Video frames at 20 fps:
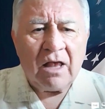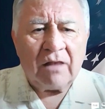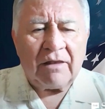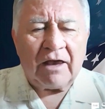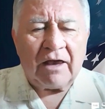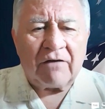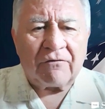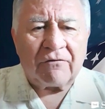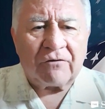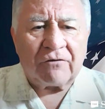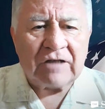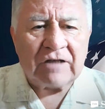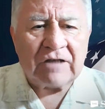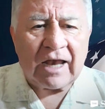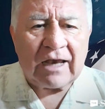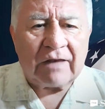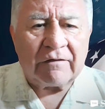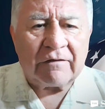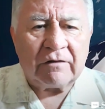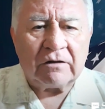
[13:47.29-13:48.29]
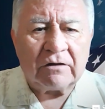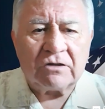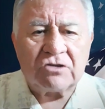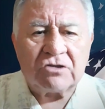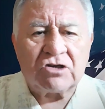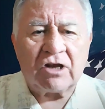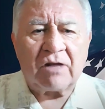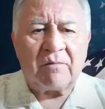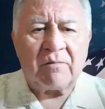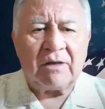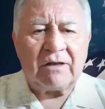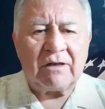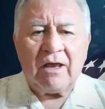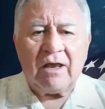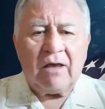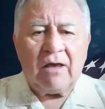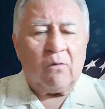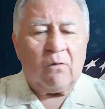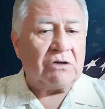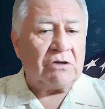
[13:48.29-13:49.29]
They have forsaken the legitimate,
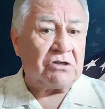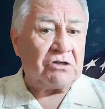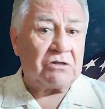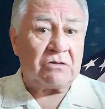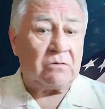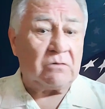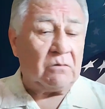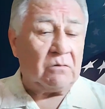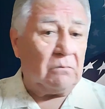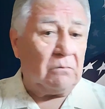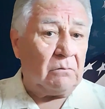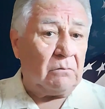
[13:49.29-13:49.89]
which is,